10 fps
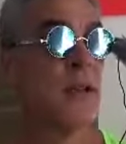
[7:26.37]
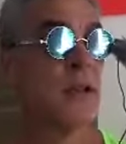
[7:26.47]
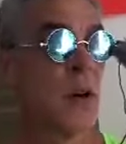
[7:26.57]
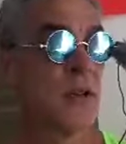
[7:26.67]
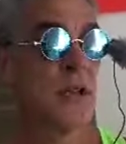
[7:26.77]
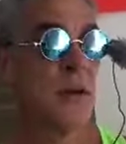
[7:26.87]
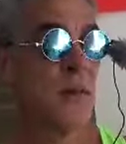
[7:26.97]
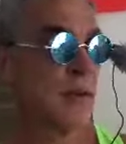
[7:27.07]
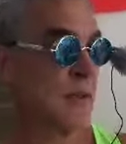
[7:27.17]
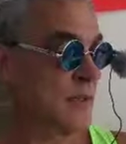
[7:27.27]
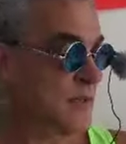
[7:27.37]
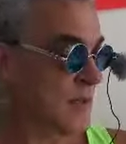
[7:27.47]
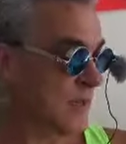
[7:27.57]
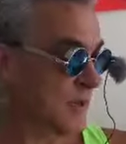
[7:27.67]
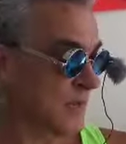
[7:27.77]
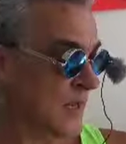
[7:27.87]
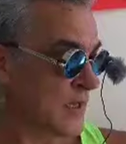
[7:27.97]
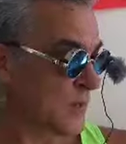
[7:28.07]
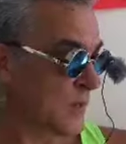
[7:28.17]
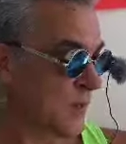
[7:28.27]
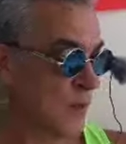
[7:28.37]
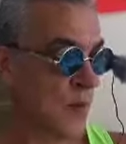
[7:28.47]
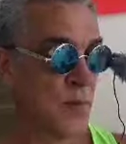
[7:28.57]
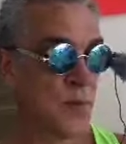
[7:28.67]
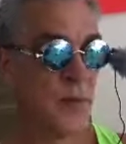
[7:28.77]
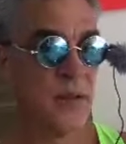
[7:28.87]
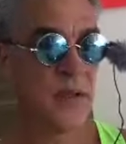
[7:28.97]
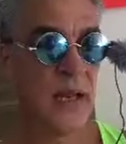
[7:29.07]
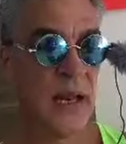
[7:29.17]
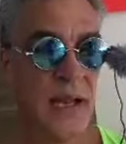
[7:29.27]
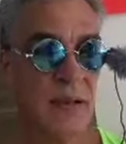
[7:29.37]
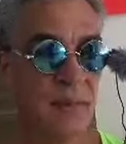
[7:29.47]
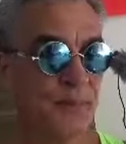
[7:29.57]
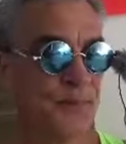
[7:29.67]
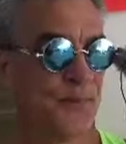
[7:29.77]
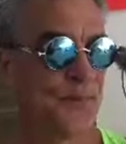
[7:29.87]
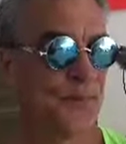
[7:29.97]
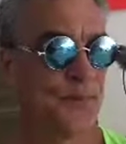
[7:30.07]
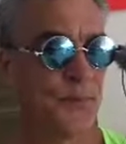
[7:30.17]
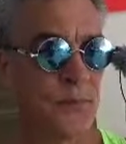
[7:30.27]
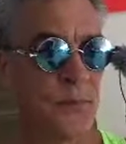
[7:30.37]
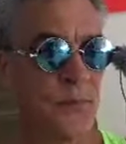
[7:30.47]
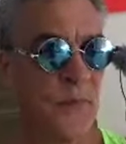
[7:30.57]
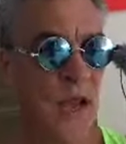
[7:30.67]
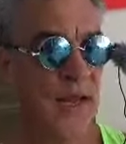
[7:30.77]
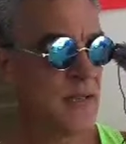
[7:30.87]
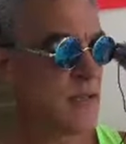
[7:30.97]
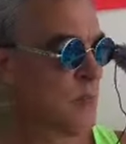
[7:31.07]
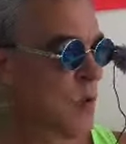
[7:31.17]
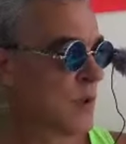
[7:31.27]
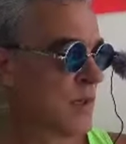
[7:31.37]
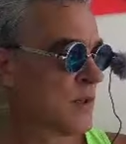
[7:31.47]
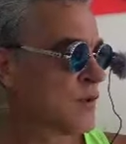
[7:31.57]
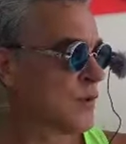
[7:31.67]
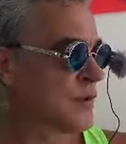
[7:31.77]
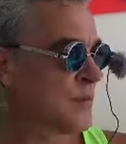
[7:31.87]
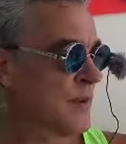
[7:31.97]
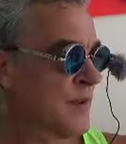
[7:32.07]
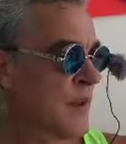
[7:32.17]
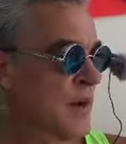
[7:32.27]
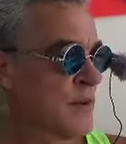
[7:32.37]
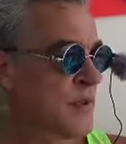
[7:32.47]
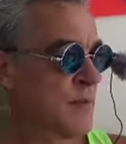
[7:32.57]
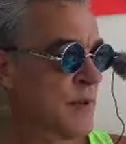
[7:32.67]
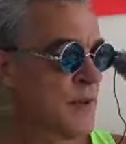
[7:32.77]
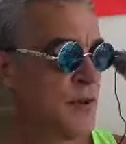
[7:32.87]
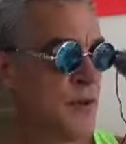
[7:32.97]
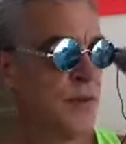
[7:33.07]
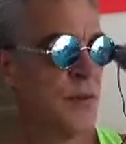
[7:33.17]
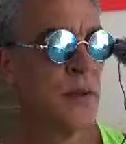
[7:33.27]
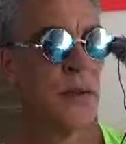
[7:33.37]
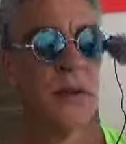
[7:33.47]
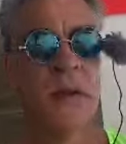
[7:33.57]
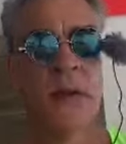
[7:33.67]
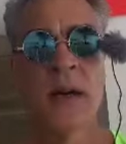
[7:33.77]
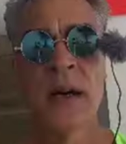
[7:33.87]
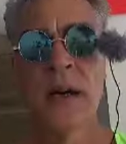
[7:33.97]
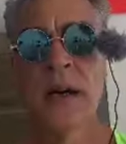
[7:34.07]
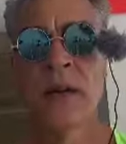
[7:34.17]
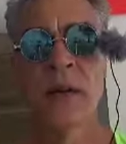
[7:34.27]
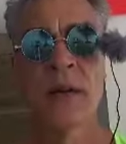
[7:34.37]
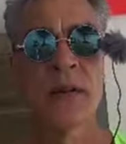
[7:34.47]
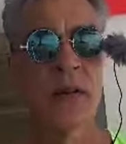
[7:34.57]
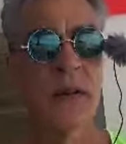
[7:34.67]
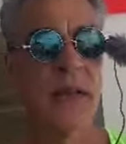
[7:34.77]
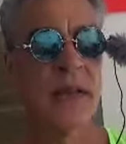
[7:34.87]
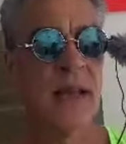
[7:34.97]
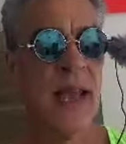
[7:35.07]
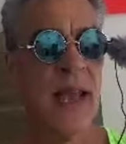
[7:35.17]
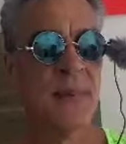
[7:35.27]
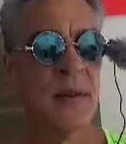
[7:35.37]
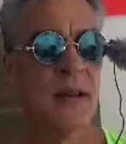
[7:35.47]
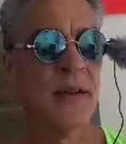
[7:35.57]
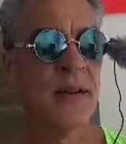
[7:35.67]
So I'll tell you what, that's what we were doing today. I got some more little chores around the house I'm going to do. We were looking at the cabinet.